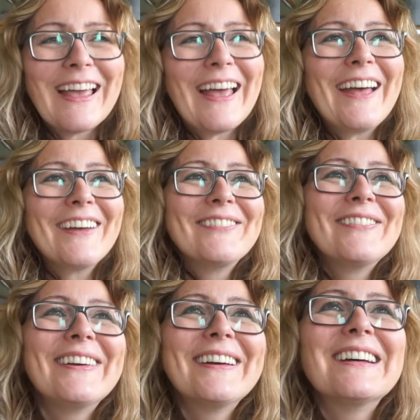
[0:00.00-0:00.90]

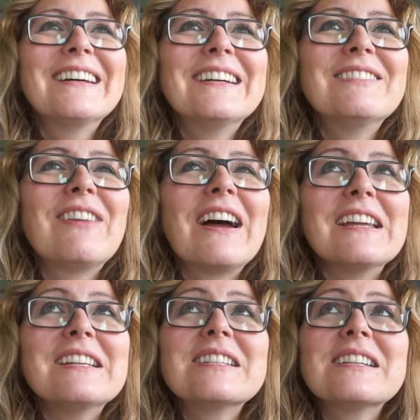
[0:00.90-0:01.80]
Um,
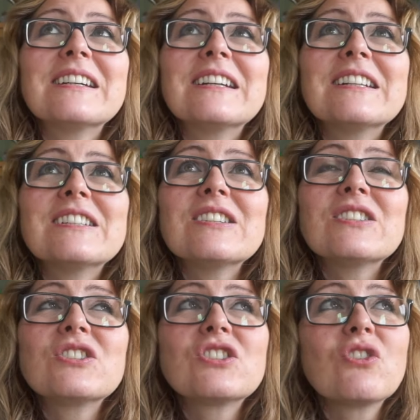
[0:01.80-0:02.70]
right,
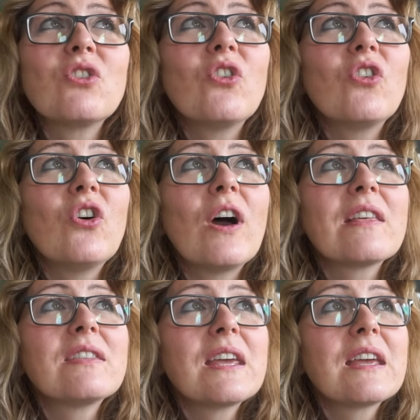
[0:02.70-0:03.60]
so I
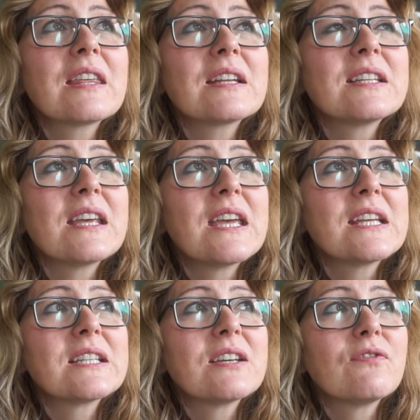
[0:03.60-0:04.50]
think that's
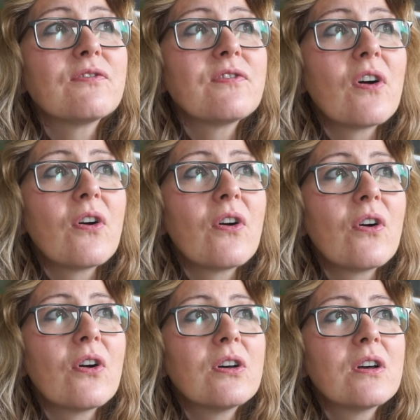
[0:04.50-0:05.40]
it
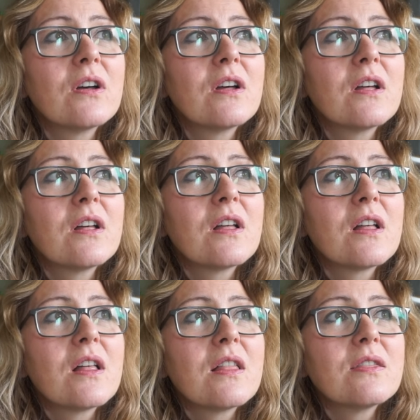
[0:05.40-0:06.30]
for
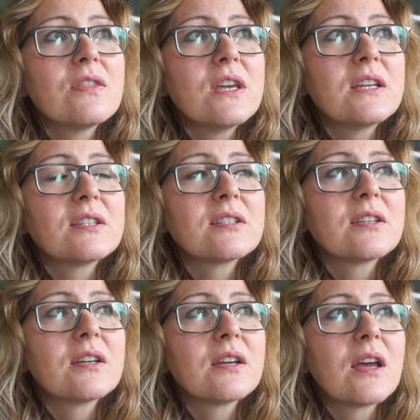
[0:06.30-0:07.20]
this
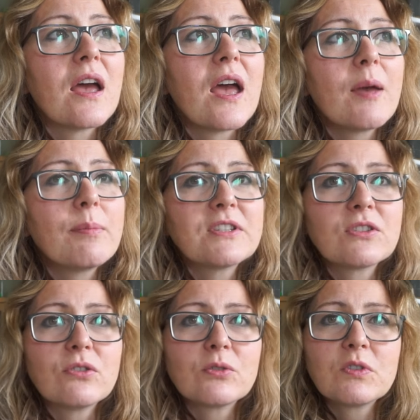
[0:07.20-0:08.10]

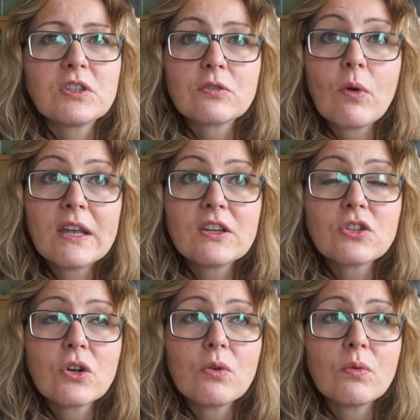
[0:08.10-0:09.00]
episode, which is quite a
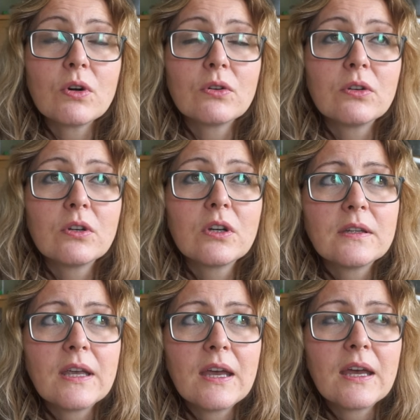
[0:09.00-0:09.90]
short one.
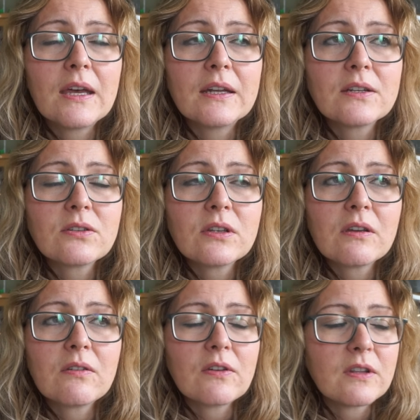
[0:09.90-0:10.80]
Yeah, and I don't think
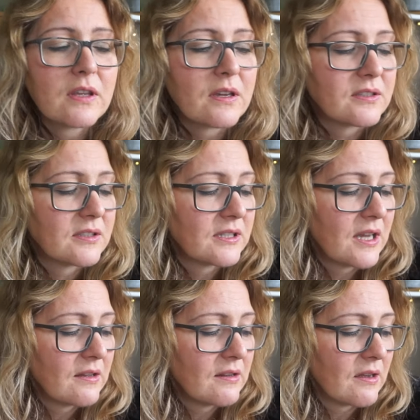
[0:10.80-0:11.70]
I have anything else to
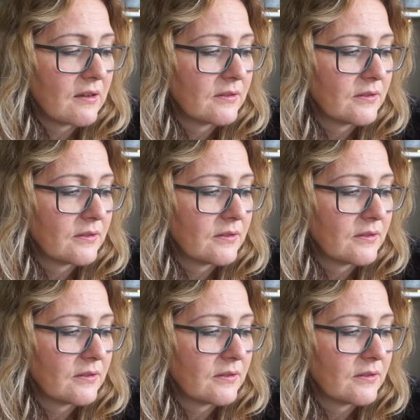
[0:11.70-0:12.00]
tell you.